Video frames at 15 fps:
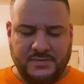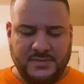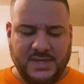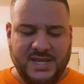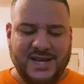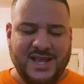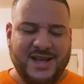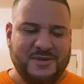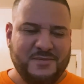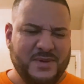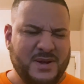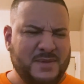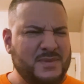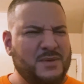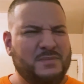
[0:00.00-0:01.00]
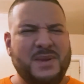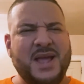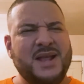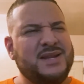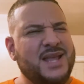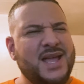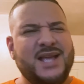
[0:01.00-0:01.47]
And now, man, I'm like, black
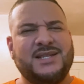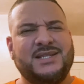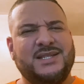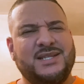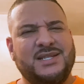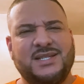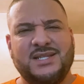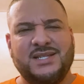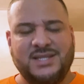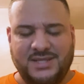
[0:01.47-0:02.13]
nasties?